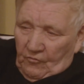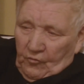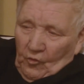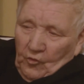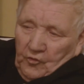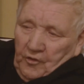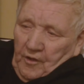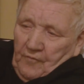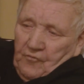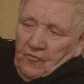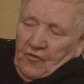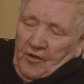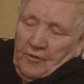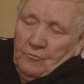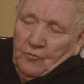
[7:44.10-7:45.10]
has photographs
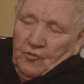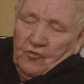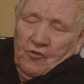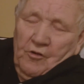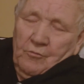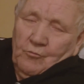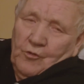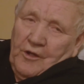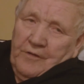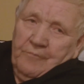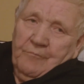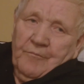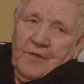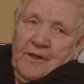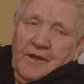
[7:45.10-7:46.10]
taken with John Wayne
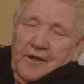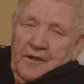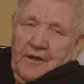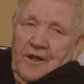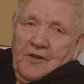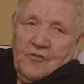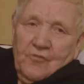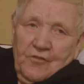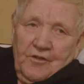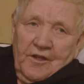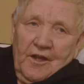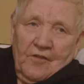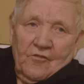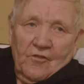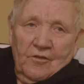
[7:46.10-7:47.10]
in Ashford
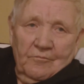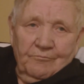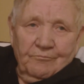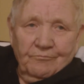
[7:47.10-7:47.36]
Castle.